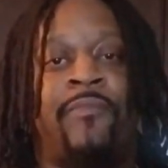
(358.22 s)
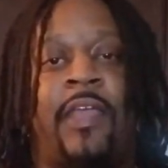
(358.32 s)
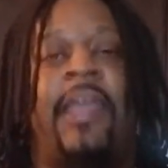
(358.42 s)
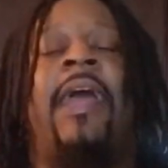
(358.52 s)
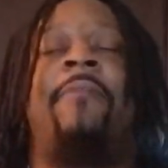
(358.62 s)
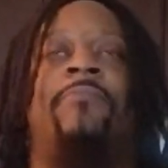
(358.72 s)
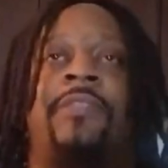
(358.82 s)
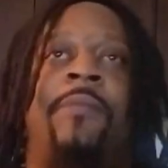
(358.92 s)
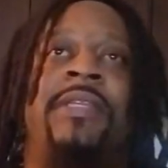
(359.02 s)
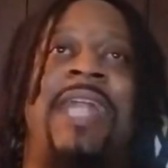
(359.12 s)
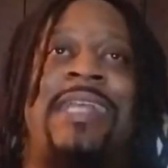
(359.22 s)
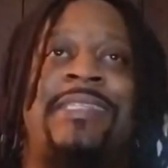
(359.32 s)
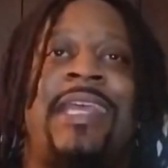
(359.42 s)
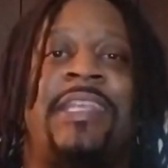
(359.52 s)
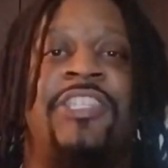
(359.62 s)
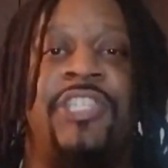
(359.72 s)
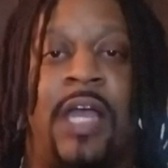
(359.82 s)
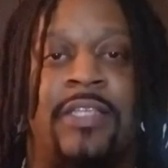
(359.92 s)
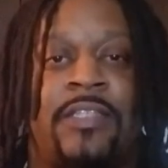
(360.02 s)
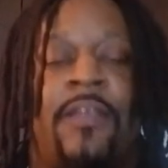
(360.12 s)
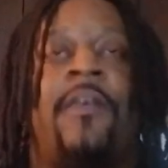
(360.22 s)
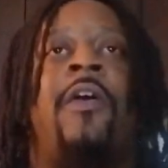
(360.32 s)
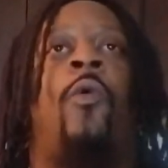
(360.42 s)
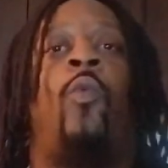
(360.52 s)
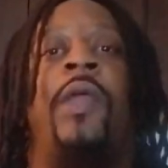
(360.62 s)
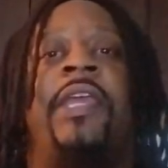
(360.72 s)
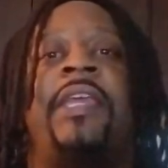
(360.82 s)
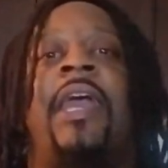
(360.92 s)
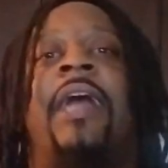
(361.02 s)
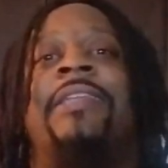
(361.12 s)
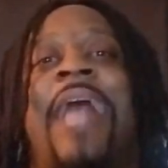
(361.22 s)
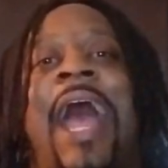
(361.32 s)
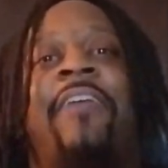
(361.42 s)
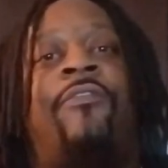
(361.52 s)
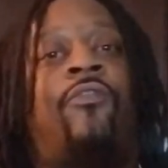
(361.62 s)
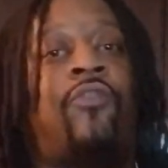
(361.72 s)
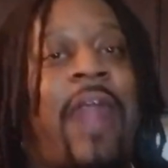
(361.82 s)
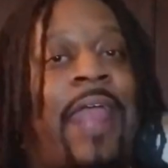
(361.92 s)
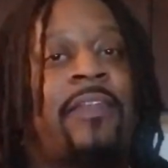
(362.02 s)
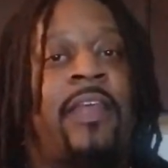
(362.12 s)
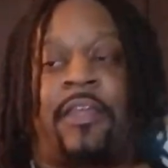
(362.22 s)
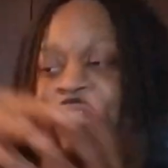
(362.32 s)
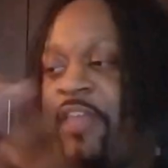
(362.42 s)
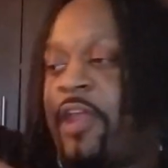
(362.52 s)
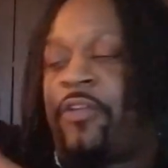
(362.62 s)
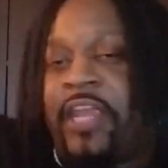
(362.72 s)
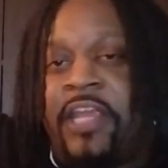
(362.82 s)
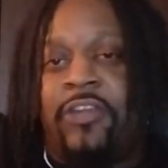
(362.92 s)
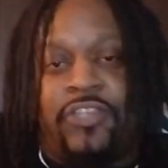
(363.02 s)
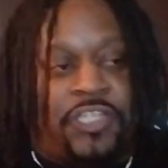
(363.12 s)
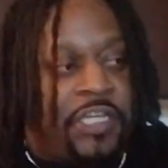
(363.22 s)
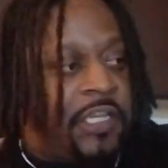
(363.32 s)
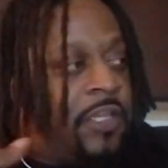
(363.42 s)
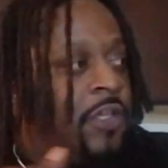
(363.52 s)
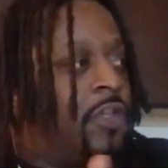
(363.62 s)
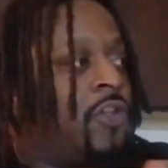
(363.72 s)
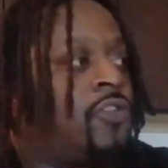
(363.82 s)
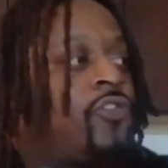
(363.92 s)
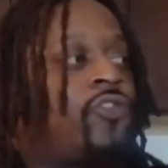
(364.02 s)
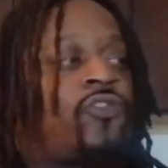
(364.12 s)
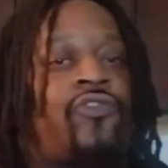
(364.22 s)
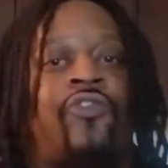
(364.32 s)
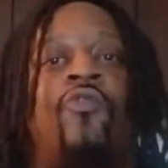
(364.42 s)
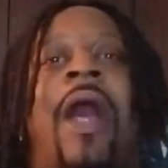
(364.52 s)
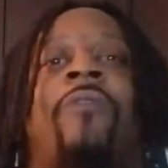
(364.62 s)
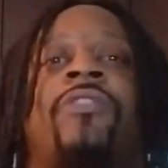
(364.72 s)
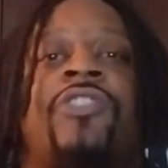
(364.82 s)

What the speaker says: And let me not say just. We direct their energy throughout the